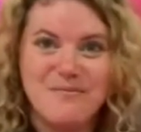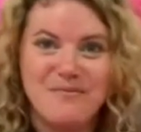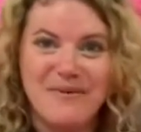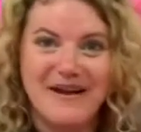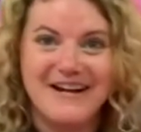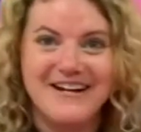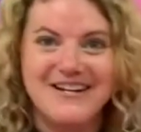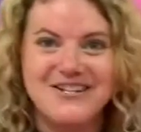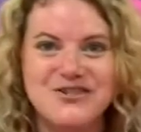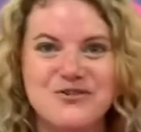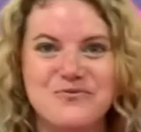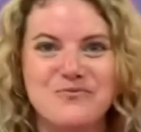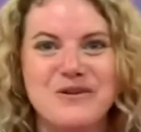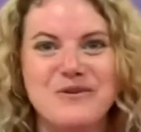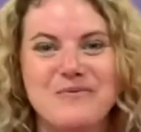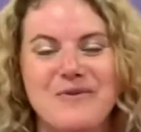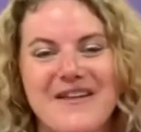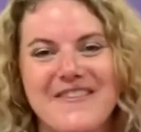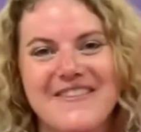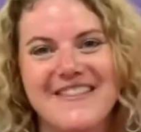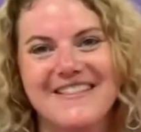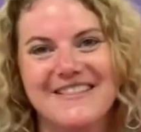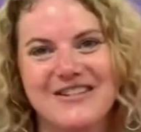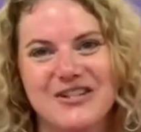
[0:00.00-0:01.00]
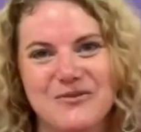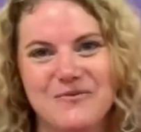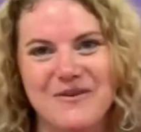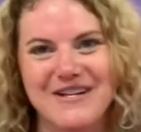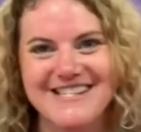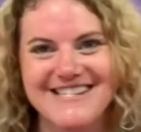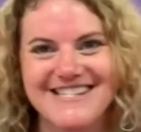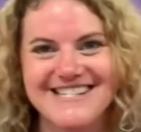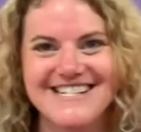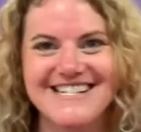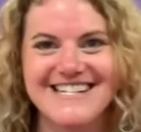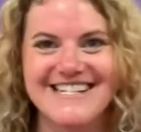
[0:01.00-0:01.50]
Parents, we want the little
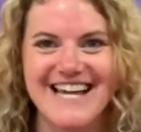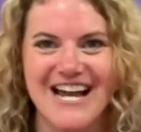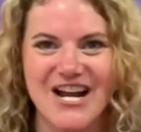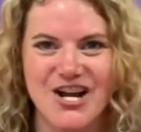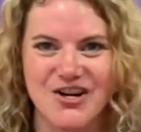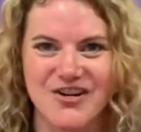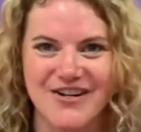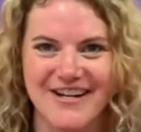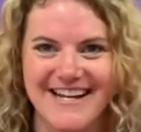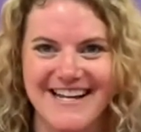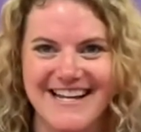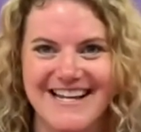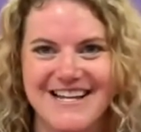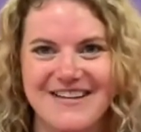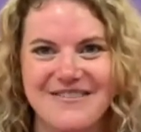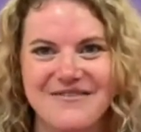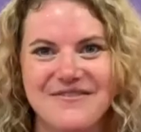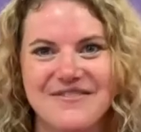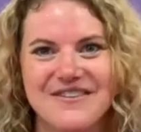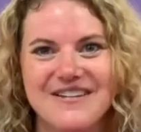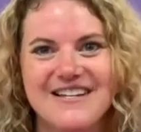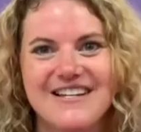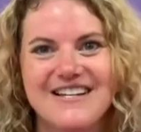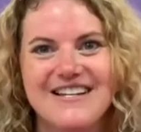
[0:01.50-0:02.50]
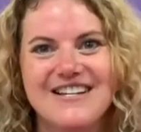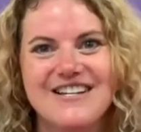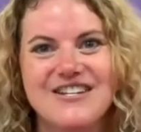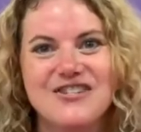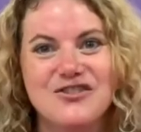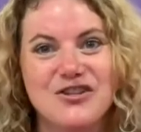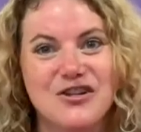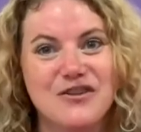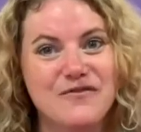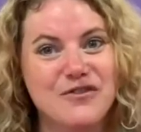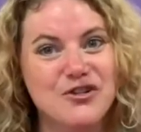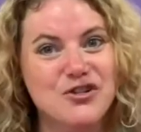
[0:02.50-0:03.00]
ones to get creative.
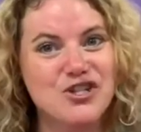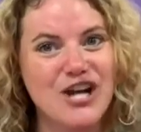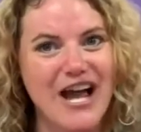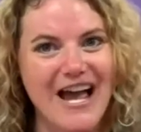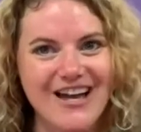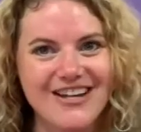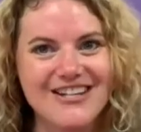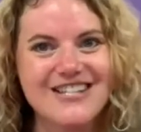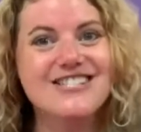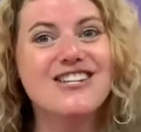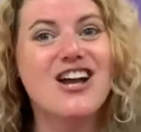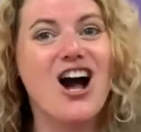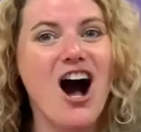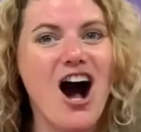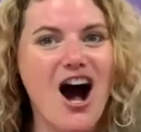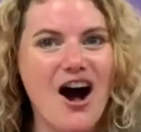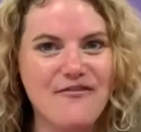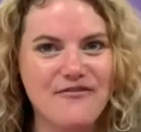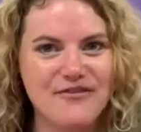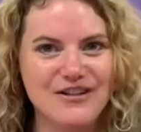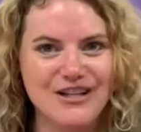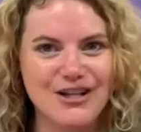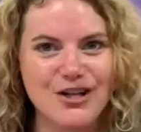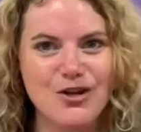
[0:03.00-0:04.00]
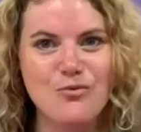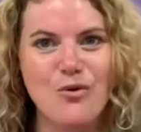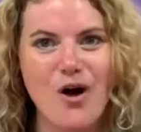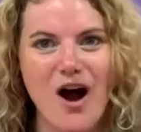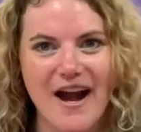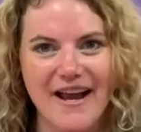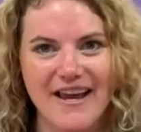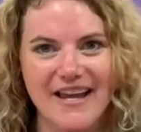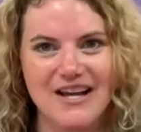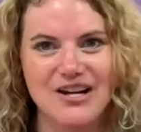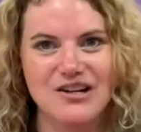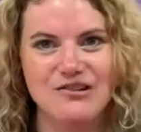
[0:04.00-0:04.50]
So if your child is confidently
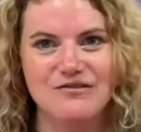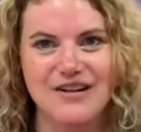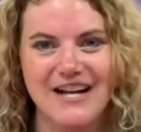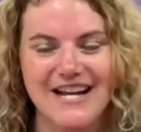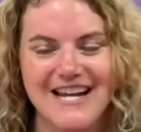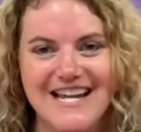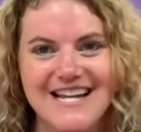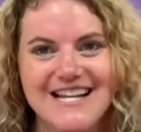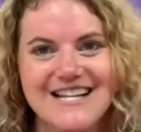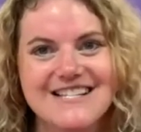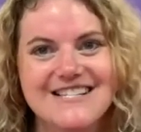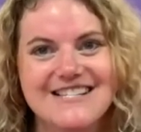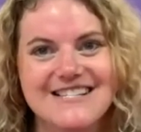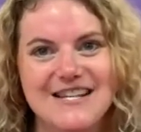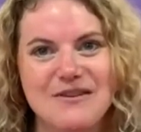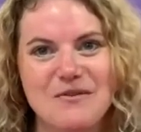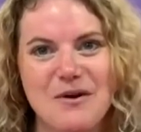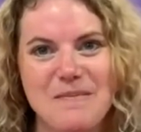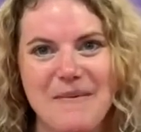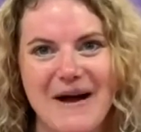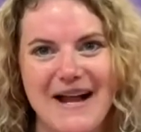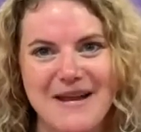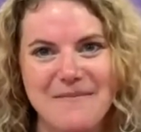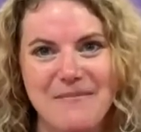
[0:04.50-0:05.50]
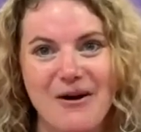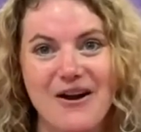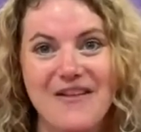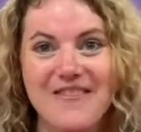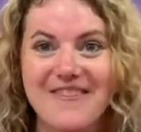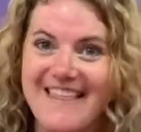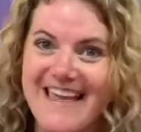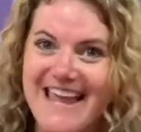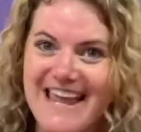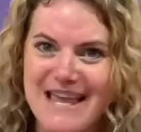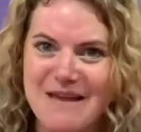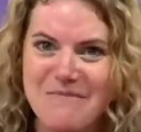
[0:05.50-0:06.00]
walking or running, see what body
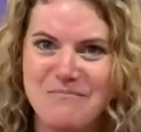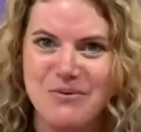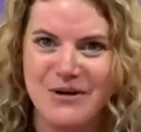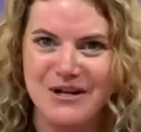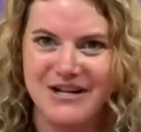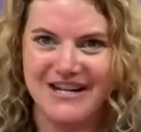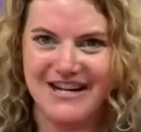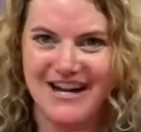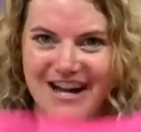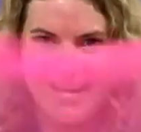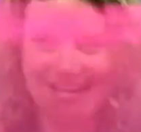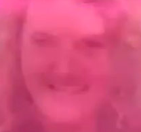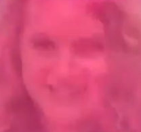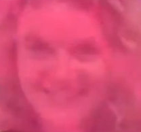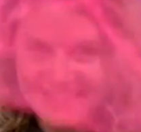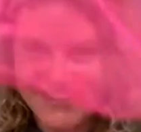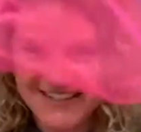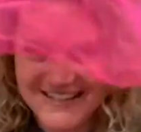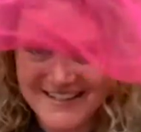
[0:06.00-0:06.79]
part they can put it on.